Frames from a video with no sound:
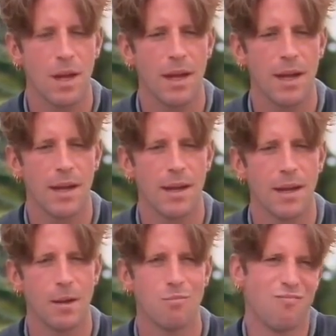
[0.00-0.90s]
And
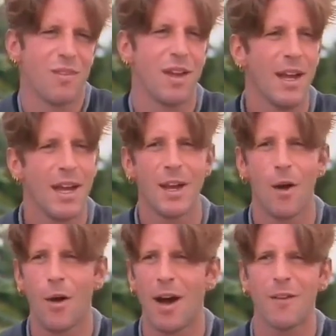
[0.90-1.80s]
um, you
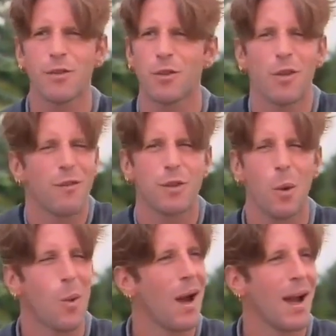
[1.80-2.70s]
know, after after
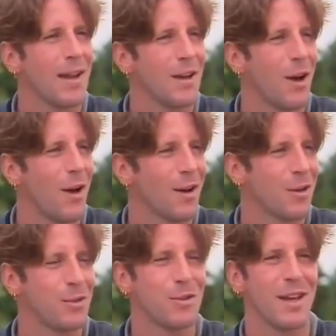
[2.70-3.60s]
a while, you know, I
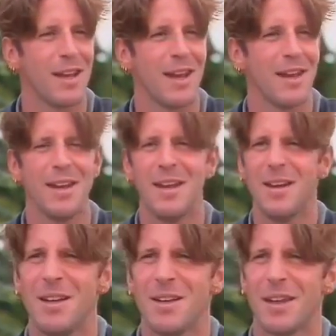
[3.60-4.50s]
got used to it, and
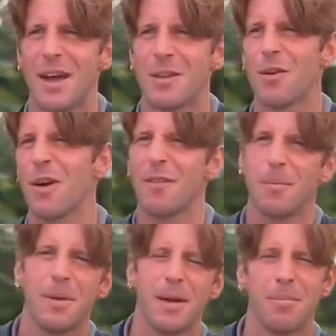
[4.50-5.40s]
then I saw
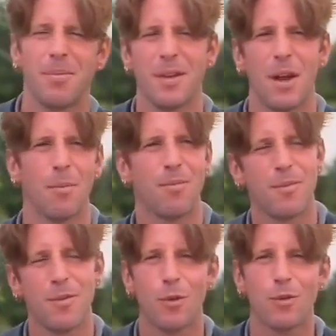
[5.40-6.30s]
you know
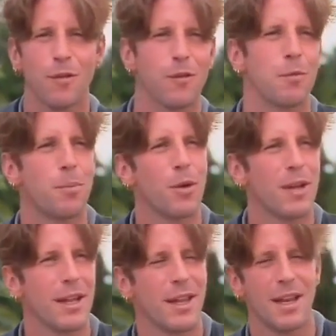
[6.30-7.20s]
loads of support
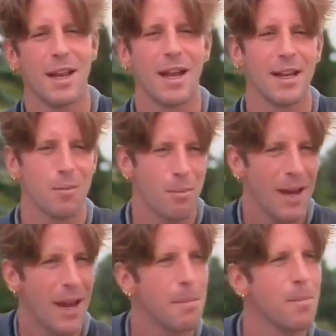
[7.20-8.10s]
heads and like my
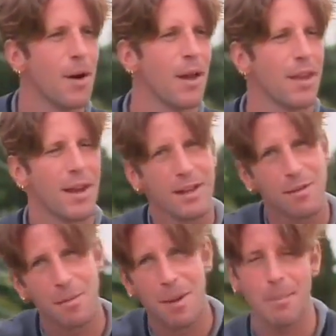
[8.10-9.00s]
number, and then I had
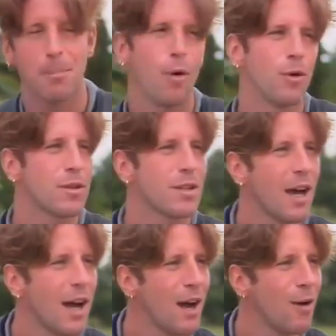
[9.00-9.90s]
in the back porn
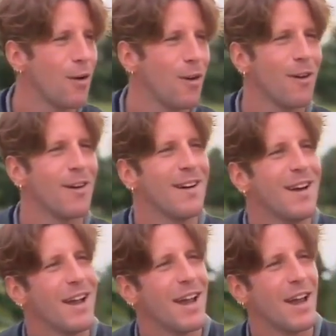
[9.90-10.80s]
star or
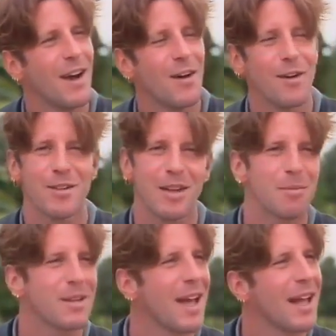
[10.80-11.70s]
you know or
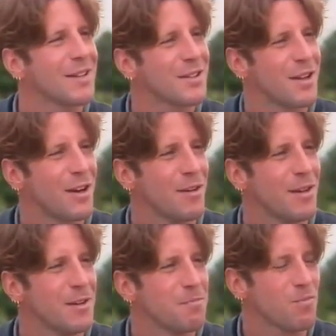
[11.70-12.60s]
something else, you know.
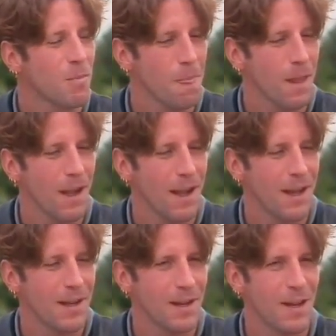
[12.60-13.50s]

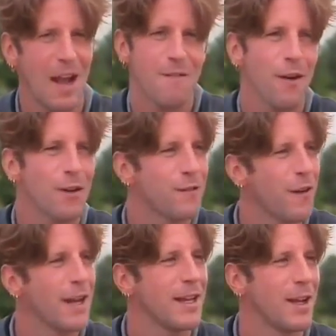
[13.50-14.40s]
And uh, I found it
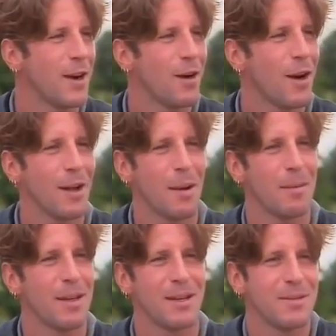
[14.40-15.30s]
funny, you know. I, I
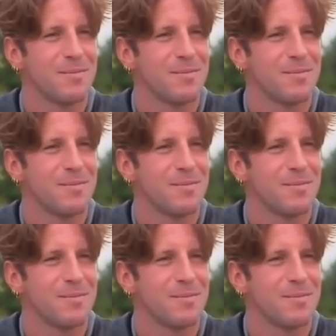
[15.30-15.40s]
mean,